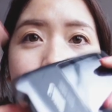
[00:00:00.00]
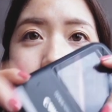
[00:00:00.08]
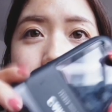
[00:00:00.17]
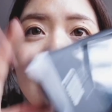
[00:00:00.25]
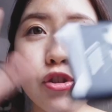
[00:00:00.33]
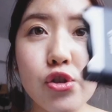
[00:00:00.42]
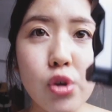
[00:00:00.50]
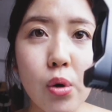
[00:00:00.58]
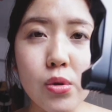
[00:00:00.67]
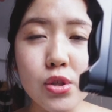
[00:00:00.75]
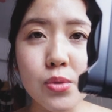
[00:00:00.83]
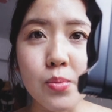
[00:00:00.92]
it is
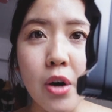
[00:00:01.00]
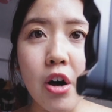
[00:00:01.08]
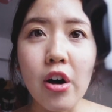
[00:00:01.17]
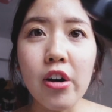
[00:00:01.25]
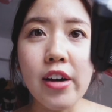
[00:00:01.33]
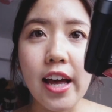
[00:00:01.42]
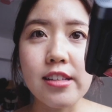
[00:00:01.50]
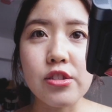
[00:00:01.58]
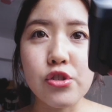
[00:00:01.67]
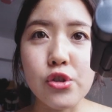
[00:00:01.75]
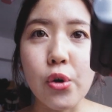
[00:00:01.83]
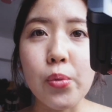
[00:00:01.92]
so small and
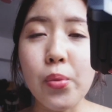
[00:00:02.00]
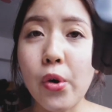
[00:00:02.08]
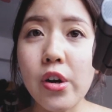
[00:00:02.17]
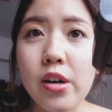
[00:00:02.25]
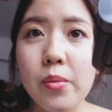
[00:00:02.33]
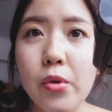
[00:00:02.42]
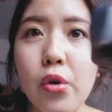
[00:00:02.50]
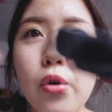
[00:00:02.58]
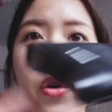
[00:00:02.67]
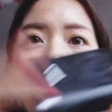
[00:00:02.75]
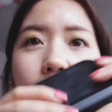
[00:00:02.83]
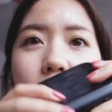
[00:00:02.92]
so portable